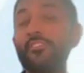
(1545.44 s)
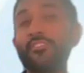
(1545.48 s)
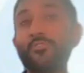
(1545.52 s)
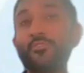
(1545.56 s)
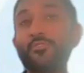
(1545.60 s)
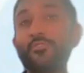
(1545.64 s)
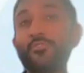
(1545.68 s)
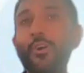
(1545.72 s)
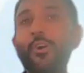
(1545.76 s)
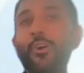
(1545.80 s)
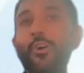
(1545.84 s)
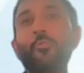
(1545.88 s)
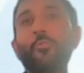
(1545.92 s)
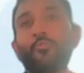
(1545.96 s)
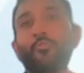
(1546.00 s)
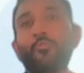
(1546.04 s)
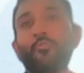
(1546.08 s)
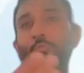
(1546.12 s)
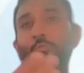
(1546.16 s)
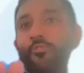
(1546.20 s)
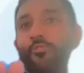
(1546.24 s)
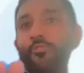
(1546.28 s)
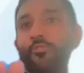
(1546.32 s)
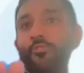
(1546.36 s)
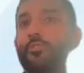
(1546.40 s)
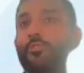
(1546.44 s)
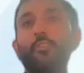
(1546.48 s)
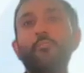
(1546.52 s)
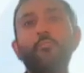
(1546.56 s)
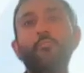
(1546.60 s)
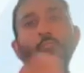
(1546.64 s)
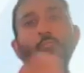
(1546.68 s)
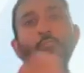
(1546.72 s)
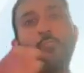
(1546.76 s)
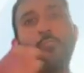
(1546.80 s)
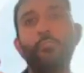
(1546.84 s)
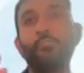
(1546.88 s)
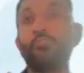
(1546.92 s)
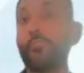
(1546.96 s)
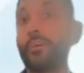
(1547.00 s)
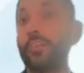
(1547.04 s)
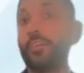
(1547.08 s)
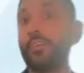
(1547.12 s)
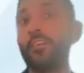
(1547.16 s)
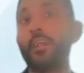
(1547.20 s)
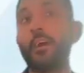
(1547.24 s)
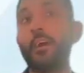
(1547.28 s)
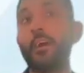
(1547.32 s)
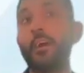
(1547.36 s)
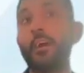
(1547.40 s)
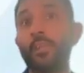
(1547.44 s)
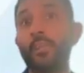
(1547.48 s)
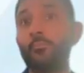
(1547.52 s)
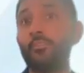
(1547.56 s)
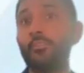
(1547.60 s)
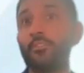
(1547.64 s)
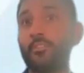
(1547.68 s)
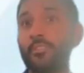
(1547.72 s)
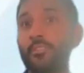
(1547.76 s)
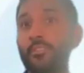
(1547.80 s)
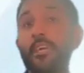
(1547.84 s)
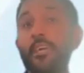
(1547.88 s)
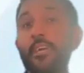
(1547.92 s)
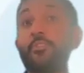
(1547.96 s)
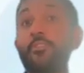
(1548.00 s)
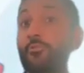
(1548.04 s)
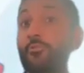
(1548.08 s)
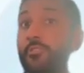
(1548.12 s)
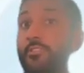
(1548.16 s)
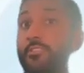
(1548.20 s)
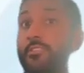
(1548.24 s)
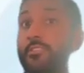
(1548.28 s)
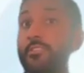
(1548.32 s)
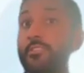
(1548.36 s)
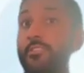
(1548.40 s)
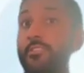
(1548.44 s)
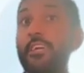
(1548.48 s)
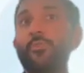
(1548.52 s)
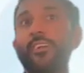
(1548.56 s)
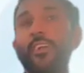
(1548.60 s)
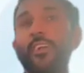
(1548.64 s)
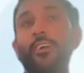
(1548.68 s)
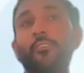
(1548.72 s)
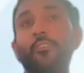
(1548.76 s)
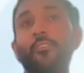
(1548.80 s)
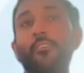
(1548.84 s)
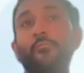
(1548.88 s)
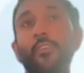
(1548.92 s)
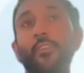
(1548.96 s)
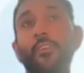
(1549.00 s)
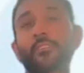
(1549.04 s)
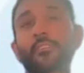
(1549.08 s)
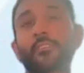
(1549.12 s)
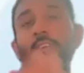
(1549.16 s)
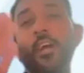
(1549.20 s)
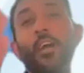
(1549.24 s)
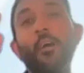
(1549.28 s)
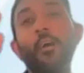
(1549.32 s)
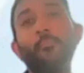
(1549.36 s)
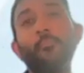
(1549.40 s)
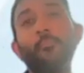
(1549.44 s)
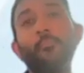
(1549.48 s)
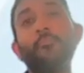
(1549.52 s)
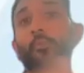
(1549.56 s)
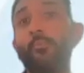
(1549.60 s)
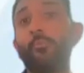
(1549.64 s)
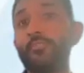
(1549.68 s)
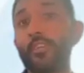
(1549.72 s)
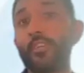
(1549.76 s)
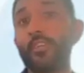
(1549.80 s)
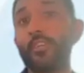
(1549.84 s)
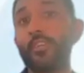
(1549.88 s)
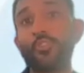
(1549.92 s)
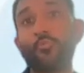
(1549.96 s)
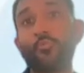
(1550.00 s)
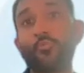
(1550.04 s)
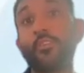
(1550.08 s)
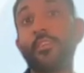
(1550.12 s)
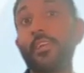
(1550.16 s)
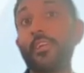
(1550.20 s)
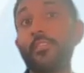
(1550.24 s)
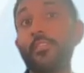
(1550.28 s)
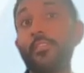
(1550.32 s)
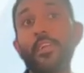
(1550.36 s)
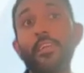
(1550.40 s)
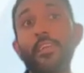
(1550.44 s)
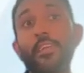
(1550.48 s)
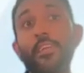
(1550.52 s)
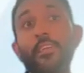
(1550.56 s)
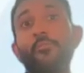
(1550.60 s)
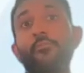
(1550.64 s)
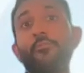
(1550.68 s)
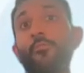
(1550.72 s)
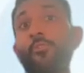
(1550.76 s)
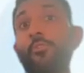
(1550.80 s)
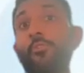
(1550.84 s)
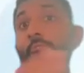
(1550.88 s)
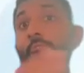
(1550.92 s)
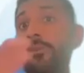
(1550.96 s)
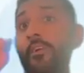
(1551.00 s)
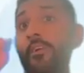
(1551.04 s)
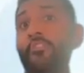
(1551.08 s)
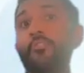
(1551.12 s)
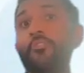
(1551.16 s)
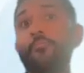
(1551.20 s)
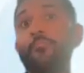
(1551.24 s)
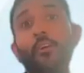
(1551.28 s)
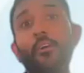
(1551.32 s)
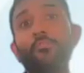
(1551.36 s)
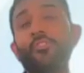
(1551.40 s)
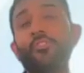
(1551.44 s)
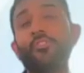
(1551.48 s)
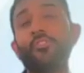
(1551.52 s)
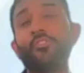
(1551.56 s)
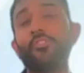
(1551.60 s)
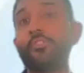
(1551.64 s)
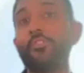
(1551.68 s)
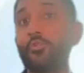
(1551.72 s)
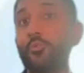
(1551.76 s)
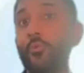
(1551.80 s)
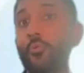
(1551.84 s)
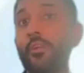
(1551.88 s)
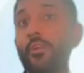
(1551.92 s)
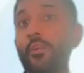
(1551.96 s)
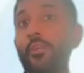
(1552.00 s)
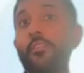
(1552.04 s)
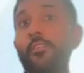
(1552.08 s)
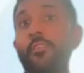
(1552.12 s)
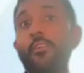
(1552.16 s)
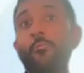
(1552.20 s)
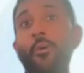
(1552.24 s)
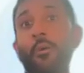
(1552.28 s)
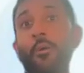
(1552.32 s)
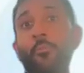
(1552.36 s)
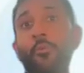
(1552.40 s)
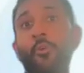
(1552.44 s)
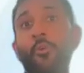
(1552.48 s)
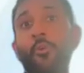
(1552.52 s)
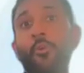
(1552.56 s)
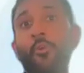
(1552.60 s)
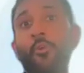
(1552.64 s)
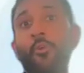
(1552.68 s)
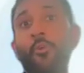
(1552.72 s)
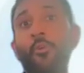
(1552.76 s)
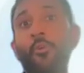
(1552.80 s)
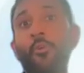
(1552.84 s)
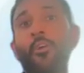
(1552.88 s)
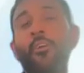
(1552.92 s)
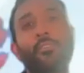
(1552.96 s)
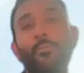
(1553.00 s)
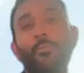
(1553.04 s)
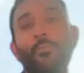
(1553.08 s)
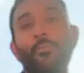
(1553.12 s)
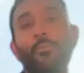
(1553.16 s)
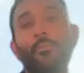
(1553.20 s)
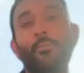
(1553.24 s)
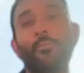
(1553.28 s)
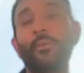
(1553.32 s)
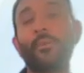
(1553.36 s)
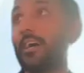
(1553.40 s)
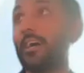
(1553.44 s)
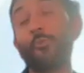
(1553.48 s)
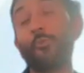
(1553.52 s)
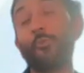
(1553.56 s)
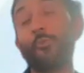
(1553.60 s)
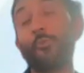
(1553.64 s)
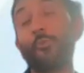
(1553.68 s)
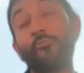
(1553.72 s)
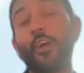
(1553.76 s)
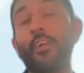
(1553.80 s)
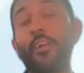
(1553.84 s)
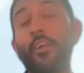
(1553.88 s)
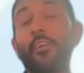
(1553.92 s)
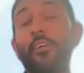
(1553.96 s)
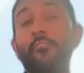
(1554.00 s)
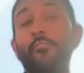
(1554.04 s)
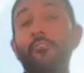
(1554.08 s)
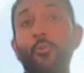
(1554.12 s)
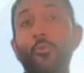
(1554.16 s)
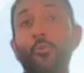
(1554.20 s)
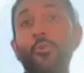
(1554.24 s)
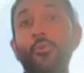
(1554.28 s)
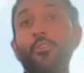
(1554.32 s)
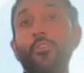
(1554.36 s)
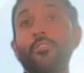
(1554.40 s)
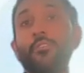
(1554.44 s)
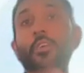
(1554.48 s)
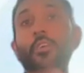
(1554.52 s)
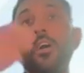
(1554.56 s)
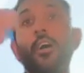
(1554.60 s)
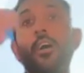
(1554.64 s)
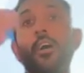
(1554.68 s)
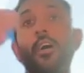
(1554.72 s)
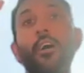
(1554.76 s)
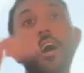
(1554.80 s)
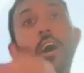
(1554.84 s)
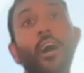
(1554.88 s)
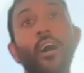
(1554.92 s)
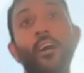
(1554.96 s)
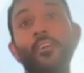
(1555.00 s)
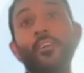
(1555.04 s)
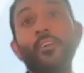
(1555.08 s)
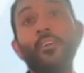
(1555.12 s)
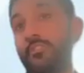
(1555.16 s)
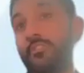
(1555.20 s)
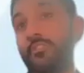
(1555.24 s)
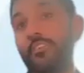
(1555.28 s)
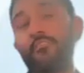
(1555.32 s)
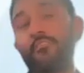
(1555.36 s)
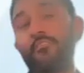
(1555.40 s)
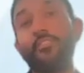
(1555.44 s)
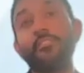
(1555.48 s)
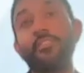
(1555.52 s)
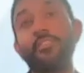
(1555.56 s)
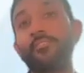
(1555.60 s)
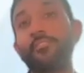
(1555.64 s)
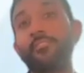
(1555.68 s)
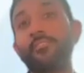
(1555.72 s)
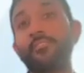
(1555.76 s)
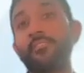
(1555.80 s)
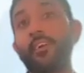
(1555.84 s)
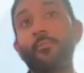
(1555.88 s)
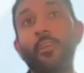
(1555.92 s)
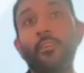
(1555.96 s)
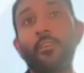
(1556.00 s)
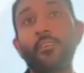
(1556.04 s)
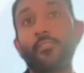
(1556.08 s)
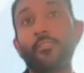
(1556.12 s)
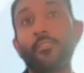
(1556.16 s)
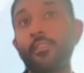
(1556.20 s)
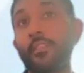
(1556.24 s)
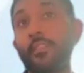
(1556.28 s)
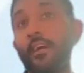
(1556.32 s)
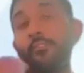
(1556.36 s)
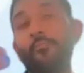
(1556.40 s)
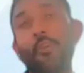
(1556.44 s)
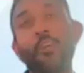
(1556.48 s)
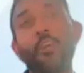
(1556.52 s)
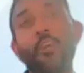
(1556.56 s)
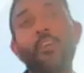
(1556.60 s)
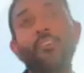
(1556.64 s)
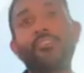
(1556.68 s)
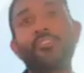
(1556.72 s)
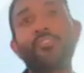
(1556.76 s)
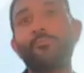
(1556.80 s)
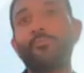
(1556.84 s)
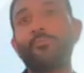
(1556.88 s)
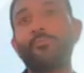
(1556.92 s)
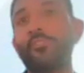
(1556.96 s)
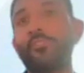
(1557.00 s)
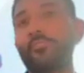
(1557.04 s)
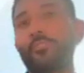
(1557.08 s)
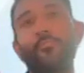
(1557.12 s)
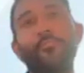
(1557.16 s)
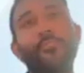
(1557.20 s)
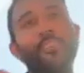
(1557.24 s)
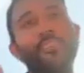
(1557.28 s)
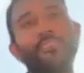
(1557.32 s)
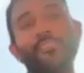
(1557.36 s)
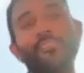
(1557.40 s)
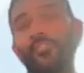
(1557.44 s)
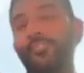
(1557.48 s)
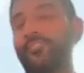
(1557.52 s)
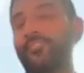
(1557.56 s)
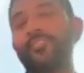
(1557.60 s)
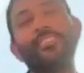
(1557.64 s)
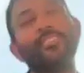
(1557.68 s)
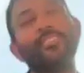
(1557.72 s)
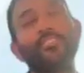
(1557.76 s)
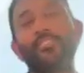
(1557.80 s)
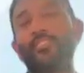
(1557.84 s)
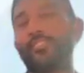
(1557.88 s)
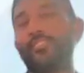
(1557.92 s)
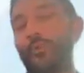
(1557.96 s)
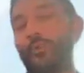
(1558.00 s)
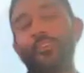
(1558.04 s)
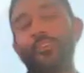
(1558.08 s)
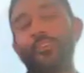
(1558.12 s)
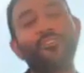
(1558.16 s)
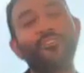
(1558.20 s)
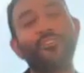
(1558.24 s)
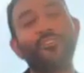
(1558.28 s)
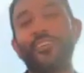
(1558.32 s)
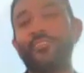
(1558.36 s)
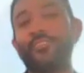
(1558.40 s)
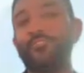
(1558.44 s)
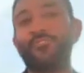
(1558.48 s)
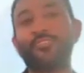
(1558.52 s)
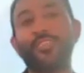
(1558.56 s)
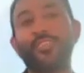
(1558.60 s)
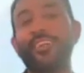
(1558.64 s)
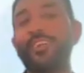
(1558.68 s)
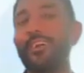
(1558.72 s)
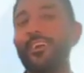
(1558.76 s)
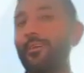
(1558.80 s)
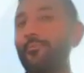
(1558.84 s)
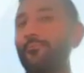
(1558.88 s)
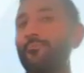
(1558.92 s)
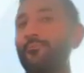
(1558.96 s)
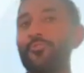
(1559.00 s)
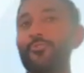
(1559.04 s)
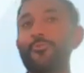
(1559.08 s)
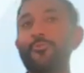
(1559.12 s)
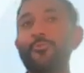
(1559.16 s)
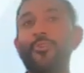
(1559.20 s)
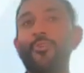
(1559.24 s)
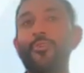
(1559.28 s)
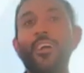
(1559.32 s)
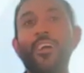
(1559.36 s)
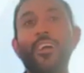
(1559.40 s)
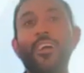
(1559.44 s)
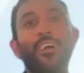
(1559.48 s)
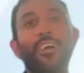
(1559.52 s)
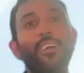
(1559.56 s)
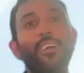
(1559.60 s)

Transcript: of this as well, which we'll distribute for folks who might have not been able to attend due to scheduling conflicts. But foremost, I just want to take a thank you for Rachee, Powell, just for joining the webinar, spending some time on a Friday, of course. Just giving this insight, right? Because a lot of our customers, these are the questions that just like come to